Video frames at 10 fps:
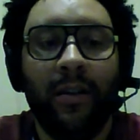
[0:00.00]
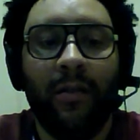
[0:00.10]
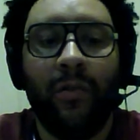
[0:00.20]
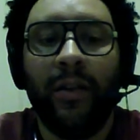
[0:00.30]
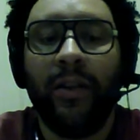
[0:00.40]

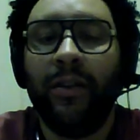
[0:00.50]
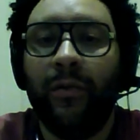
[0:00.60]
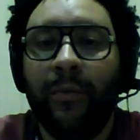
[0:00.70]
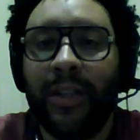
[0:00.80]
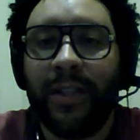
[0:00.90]
when do
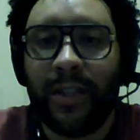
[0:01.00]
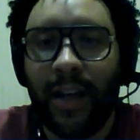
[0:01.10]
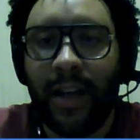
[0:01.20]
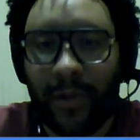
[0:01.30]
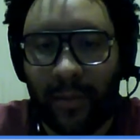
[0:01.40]
women
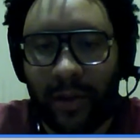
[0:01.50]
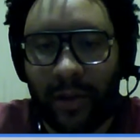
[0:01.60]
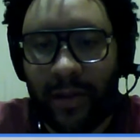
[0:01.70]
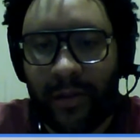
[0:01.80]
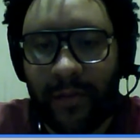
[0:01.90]
shop the
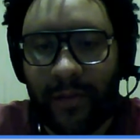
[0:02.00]
most?